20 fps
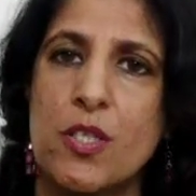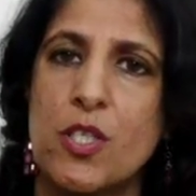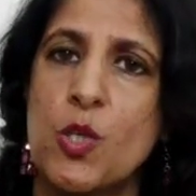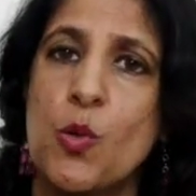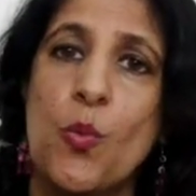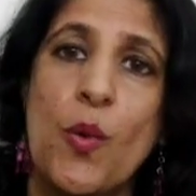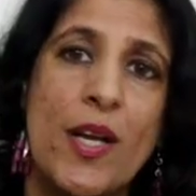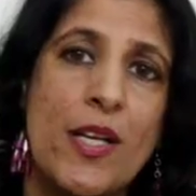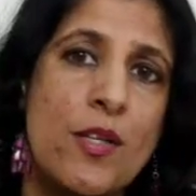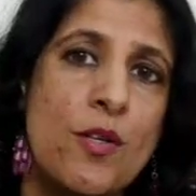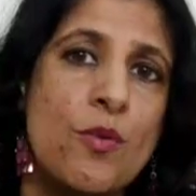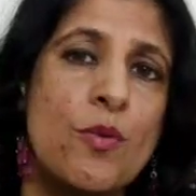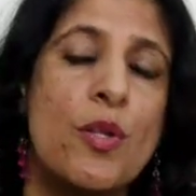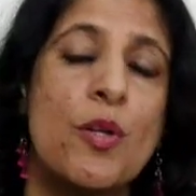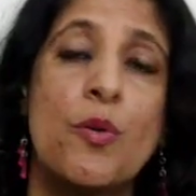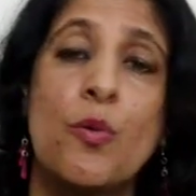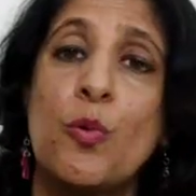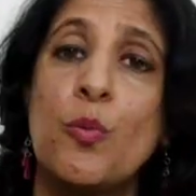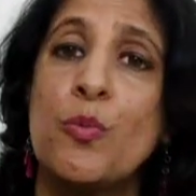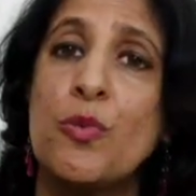She went to
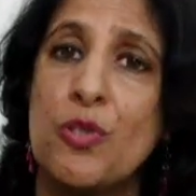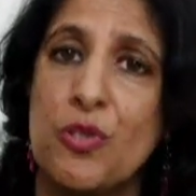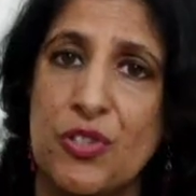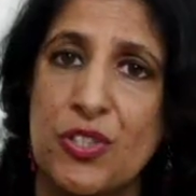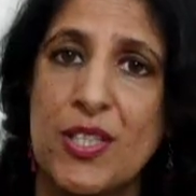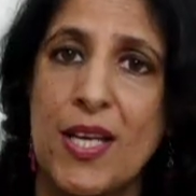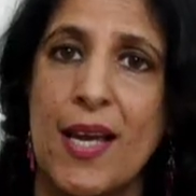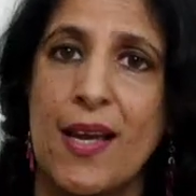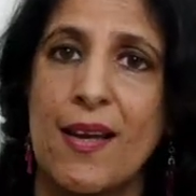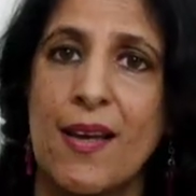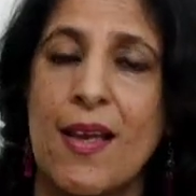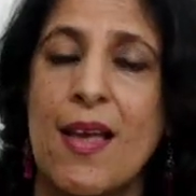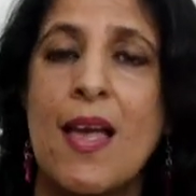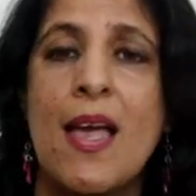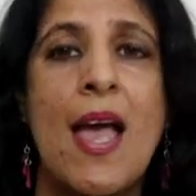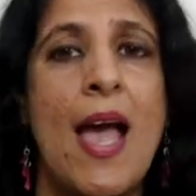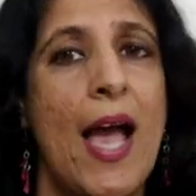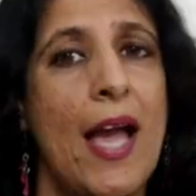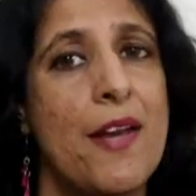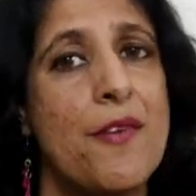the room to check
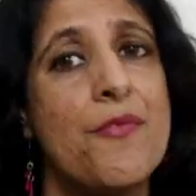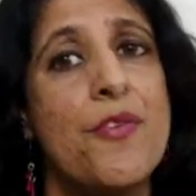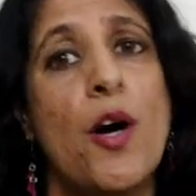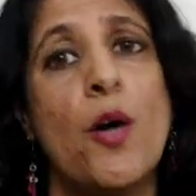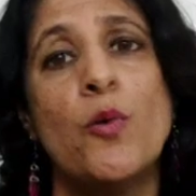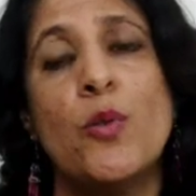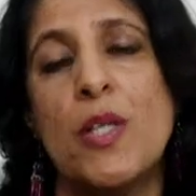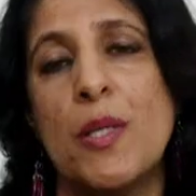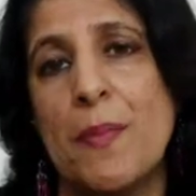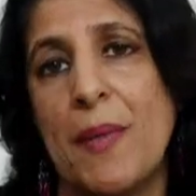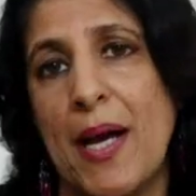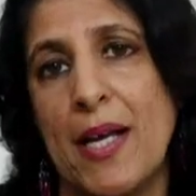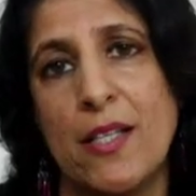and found him